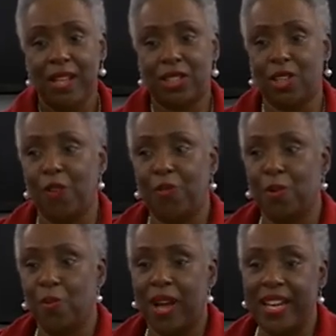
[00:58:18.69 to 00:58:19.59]
So
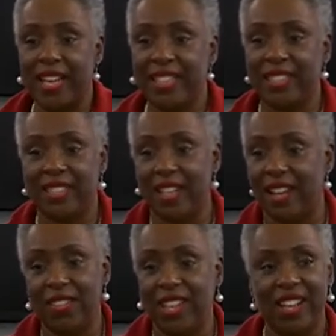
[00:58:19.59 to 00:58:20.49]
from one end to the
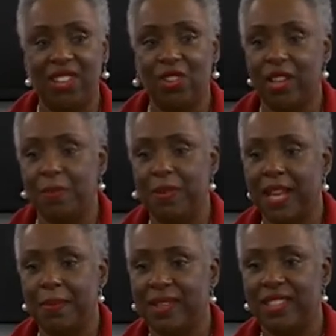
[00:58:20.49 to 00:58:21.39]
other end, you're going to be
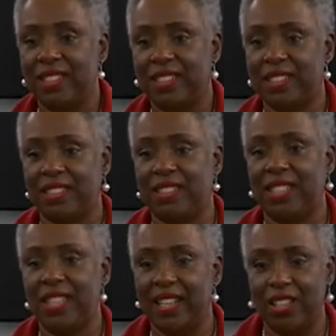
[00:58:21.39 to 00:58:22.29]
able to just
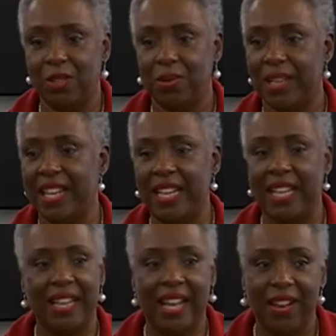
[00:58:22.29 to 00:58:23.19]
see and do
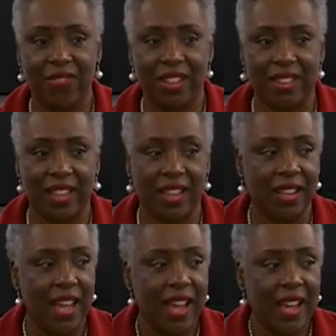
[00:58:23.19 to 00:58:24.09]
any and everything.